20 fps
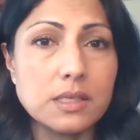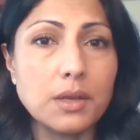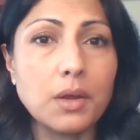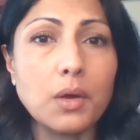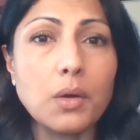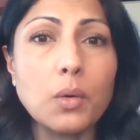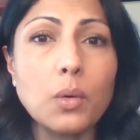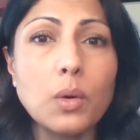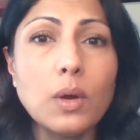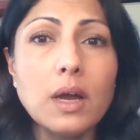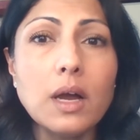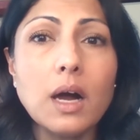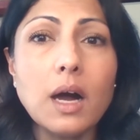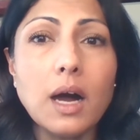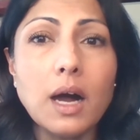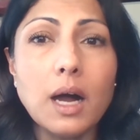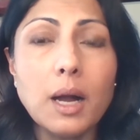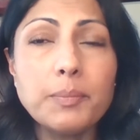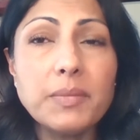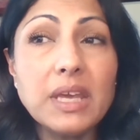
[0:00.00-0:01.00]

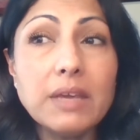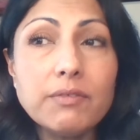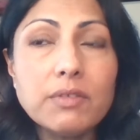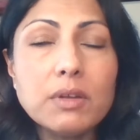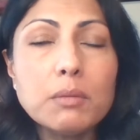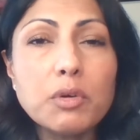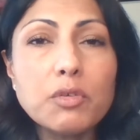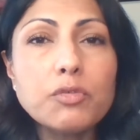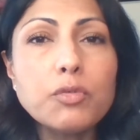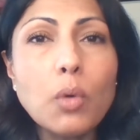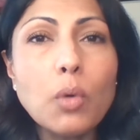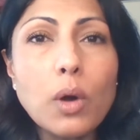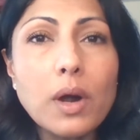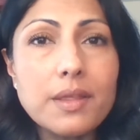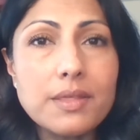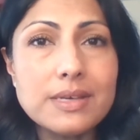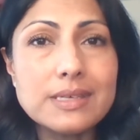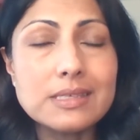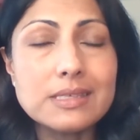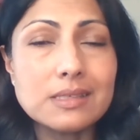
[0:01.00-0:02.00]
even
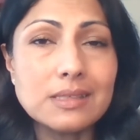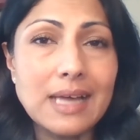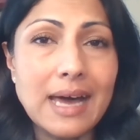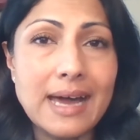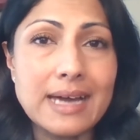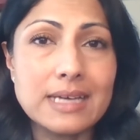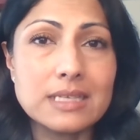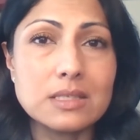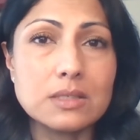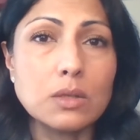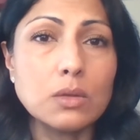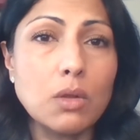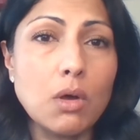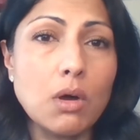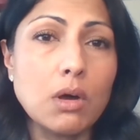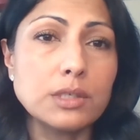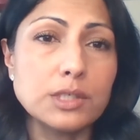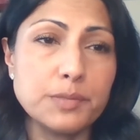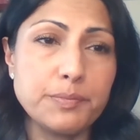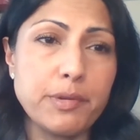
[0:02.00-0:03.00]
before this last
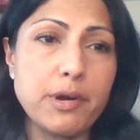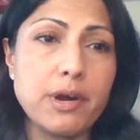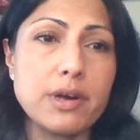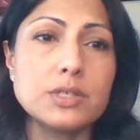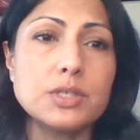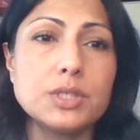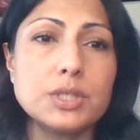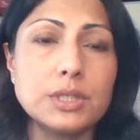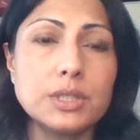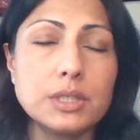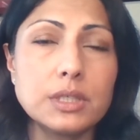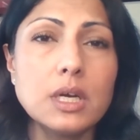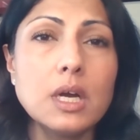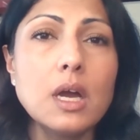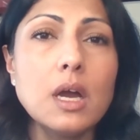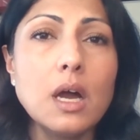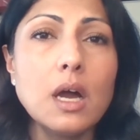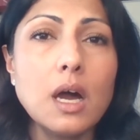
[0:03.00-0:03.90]
long departure?